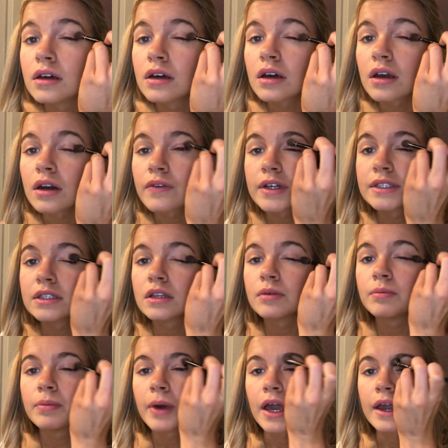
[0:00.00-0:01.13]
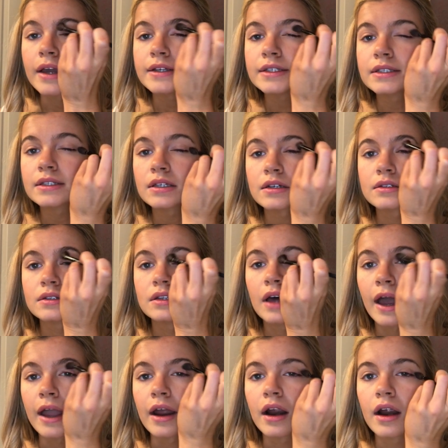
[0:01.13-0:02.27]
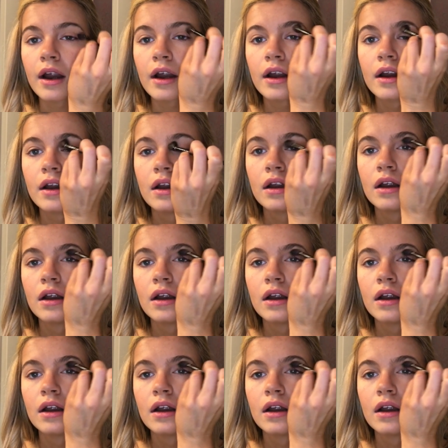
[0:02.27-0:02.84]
kind of as the base layer